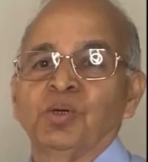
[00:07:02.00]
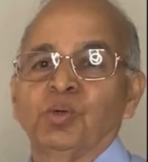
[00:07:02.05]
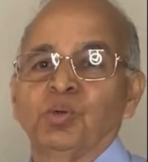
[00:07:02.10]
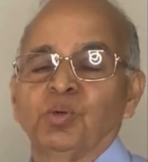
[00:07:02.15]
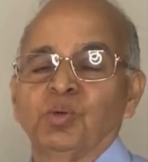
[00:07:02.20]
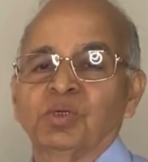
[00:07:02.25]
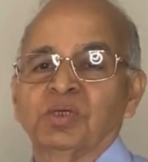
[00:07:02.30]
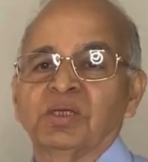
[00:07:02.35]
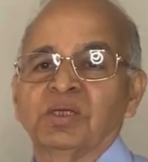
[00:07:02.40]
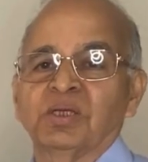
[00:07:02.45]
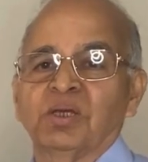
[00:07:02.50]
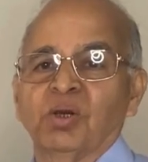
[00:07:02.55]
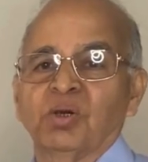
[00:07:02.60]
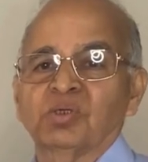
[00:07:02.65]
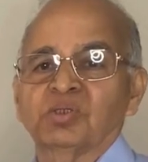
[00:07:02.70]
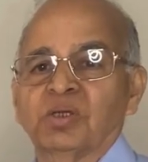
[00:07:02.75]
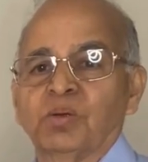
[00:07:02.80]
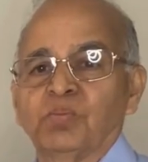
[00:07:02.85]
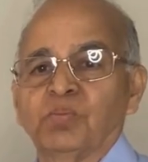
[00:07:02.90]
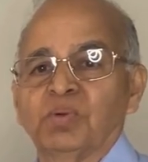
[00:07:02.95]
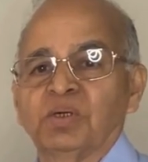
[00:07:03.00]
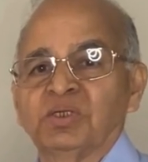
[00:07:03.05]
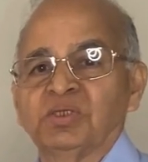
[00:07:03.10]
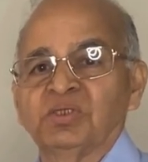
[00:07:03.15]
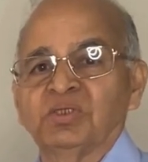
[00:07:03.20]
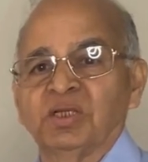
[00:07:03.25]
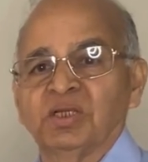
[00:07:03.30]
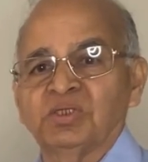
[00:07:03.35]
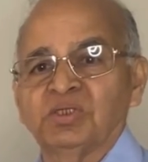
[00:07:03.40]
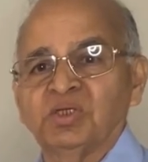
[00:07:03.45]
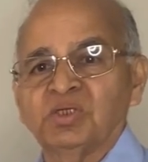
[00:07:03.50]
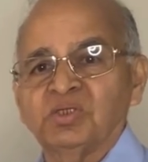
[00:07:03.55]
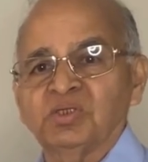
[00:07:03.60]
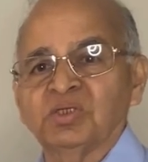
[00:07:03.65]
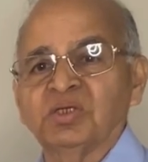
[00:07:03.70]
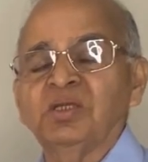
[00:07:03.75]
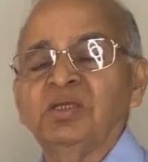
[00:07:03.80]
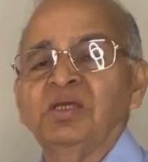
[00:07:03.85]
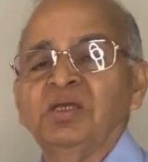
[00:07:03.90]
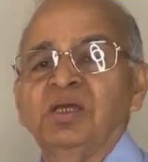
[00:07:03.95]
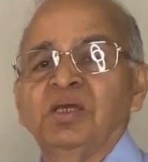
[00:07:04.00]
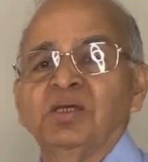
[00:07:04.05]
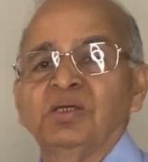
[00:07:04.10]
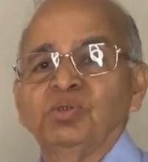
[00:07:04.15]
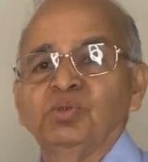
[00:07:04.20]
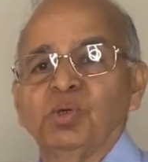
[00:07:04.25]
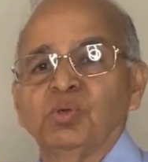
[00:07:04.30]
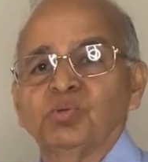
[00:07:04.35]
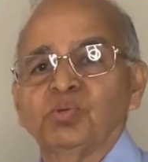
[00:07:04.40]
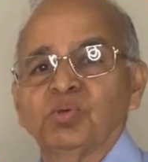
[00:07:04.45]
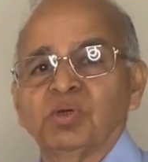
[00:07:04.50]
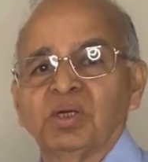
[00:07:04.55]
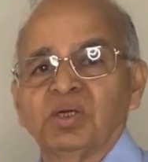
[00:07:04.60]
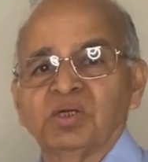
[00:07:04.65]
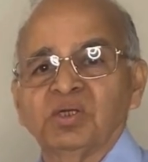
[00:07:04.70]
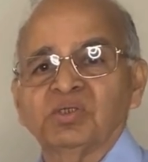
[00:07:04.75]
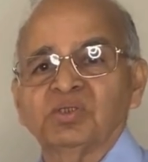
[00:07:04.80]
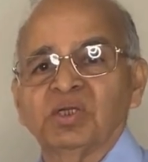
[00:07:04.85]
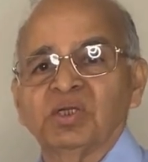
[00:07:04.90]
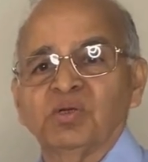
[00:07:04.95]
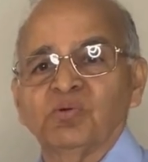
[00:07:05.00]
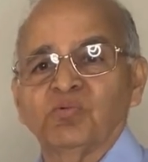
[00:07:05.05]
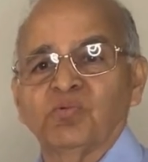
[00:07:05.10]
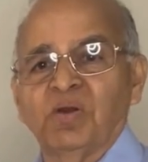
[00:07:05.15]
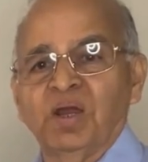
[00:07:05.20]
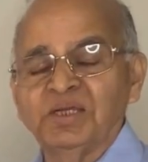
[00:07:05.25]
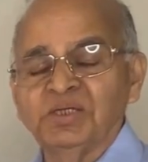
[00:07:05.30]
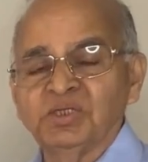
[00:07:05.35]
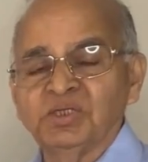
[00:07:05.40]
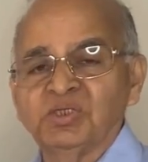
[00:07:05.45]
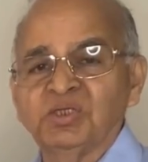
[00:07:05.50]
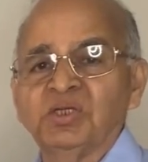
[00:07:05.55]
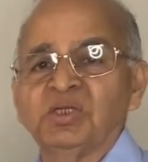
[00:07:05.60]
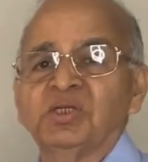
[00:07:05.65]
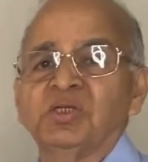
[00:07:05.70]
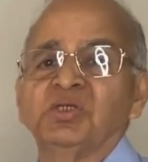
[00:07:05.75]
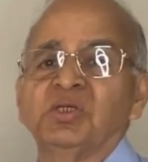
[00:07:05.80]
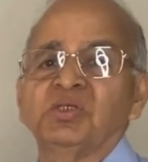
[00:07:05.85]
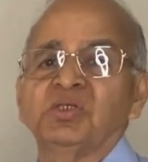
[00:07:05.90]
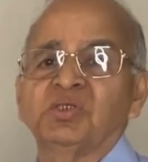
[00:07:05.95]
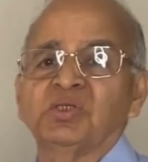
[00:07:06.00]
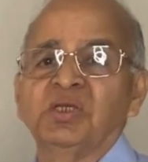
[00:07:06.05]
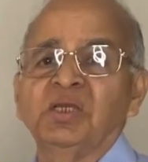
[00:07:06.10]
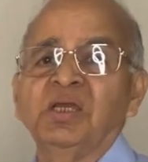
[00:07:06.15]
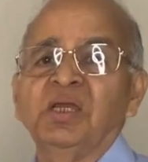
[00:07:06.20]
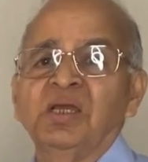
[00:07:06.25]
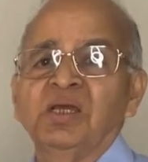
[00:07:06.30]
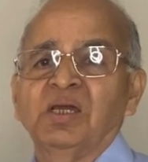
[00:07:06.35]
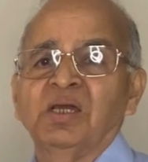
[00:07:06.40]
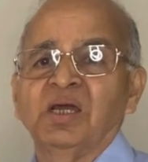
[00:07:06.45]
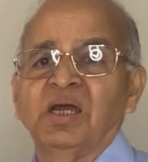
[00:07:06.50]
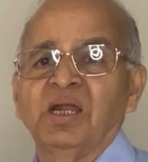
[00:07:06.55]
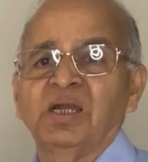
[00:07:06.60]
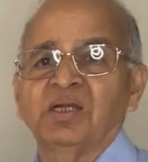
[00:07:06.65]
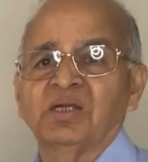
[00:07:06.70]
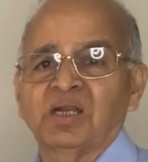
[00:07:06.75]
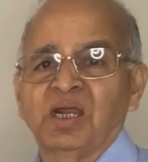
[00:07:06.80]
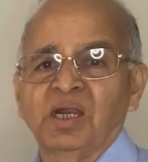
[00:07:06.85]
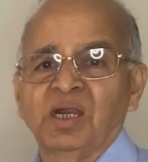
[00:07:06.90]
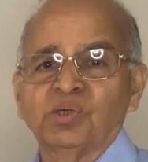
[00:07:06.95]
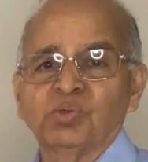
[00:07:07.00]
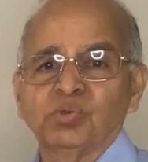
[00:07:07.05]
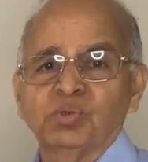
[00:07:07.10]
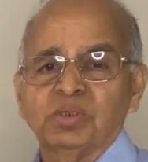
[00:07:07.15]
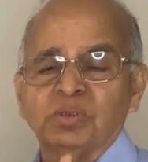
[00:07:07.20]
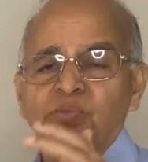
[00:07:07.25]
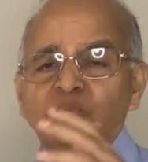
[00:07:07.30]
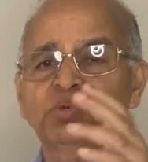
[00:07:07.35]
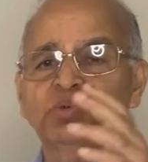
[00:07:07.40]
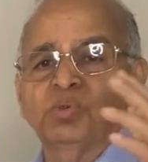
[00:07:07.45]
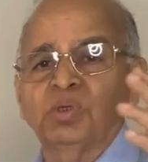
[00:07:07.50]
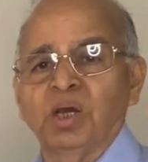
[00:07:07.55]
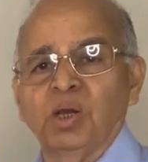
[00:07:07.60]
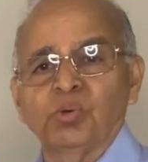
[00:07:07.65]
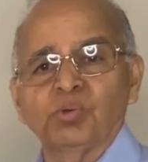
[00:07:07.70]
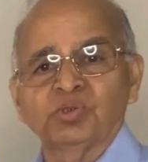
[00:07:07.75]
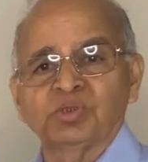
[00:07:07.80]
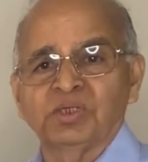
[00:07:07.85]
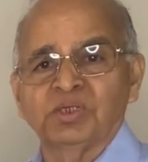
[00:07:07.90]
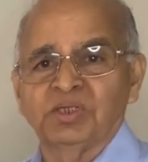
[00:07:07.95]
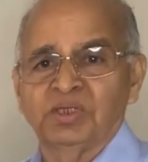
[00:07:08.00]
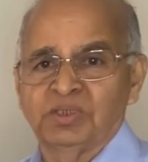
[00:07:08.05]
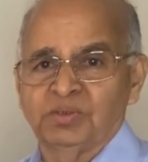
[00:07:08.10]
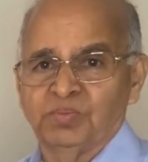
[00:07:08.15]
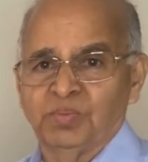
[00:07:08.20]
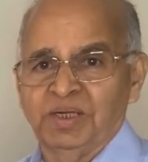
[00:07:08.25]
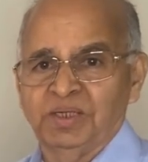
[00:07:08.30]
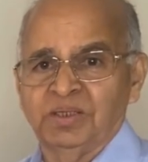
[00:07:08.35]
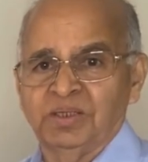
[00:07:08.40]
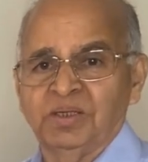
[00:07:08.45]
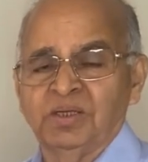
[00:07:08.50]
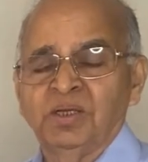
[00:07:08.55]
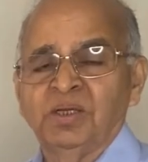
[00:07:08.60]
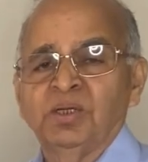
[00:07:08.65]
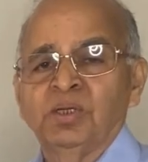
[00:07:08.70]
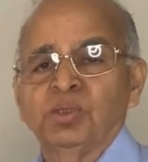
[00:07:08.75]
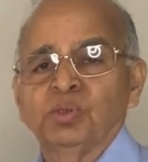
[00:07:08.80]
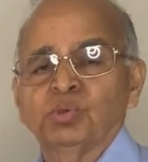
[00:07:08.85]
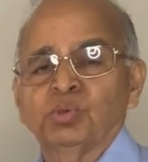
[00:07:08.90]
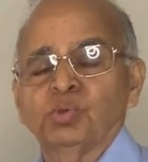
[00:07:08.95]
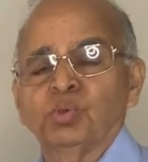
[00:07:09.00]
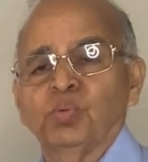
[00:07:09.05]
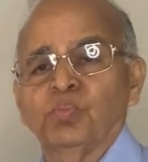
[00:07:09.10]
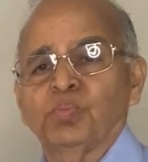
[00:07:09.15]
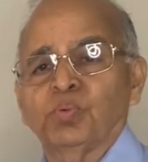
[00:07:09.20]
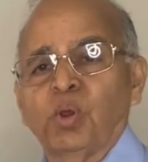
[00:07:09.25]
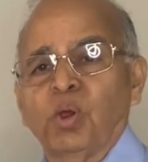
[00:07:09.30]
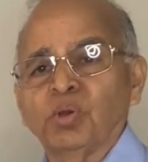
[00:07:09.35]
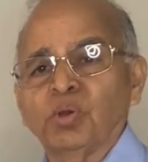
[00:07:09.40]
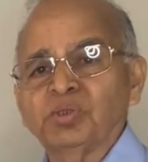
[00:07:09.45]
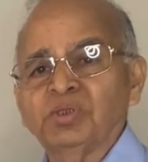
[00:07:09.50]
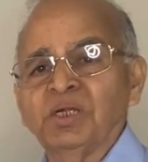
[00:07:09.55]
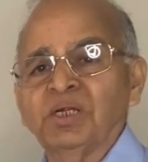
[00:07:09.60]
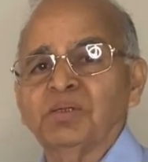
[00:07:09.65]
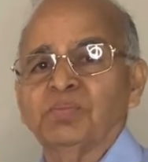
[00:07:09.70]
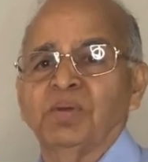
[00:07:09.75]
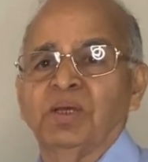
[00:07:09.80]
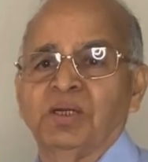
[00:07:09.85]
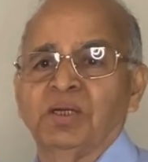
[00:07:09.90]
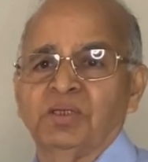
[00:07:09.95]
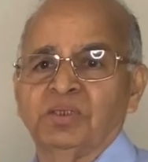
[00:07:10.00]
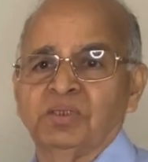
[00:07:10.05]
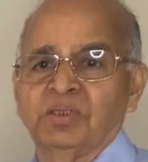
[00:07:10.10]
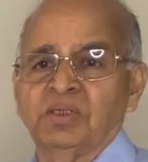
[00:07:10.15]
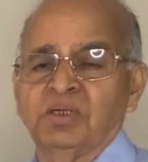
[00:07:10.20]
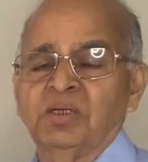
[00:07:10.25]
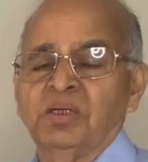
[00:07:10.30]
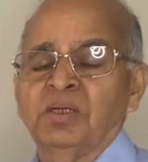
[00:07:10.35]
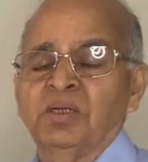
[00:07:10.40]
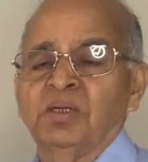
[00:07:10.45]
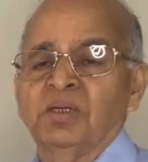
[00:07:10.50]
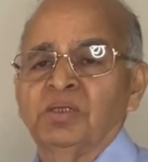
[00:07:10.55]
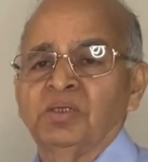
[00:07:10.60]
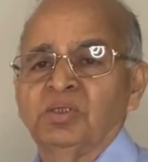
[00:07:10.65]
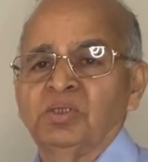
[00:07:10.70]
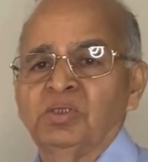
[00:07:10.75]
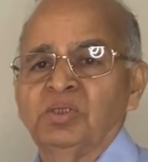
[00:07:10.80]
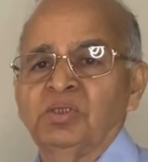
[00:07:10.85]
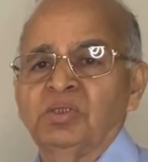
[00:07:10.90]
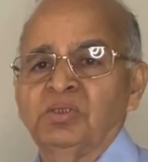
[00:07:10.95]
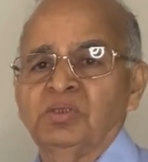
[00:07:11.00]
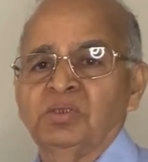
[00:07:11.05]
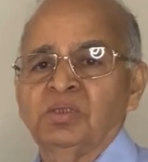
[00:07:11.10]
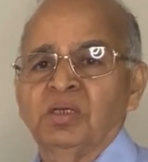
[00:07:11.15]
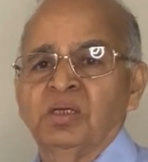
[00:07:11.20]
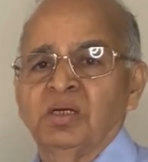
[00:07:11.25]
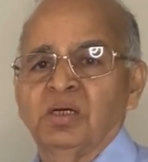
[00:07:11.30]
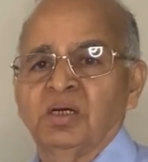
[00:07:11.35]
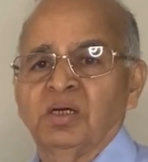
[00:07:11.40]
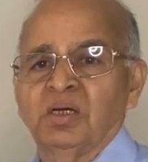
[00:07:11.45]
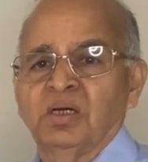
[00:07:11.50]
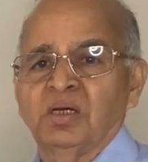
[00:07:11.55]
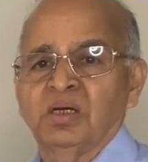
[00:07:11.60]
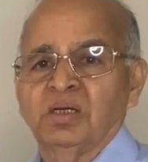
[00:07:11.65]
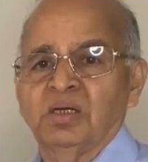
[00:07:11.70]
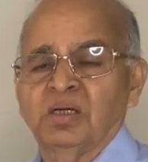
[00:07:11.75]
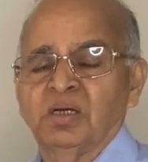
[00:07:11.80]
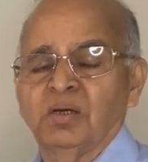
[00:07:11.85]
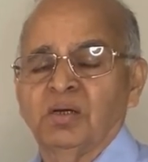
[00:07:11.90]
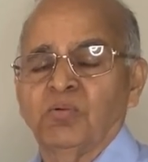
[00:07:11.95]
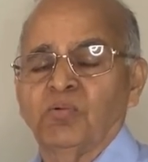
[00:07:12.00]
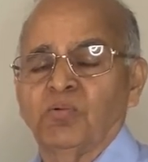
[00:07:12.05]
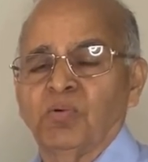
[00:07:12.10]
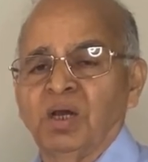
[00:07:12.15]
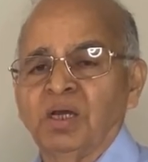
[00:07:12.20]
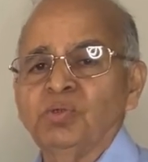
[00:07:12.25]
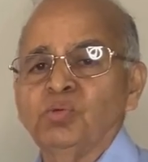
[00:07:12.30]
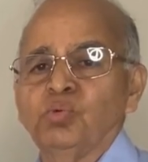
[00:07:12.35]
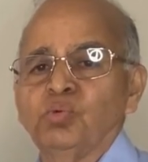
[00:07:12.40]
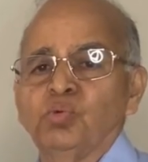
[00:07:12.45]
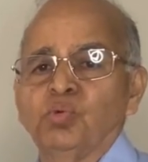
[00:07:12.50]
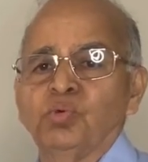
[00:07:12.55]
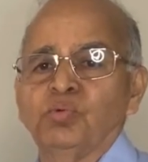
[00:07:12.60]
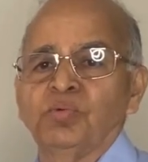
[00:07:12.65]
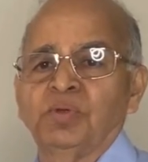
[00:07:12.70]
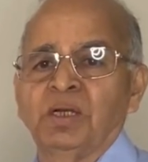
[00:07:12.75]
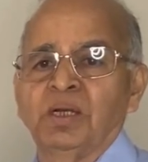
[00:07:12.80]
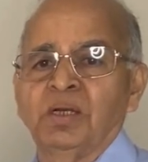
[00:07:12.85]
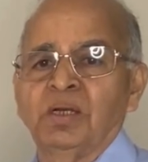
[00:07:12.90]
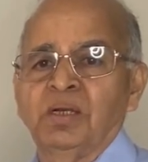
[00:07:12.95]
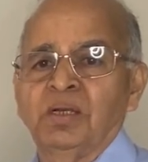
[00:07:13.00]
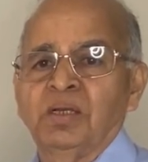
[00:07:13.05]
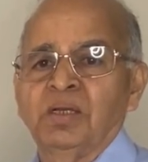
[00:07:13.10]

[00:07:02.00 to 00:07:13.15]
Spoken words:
Okay, or somebody is register, you have to understand why is he resisting and try to remove doubts in his mind. So project manager is a one who will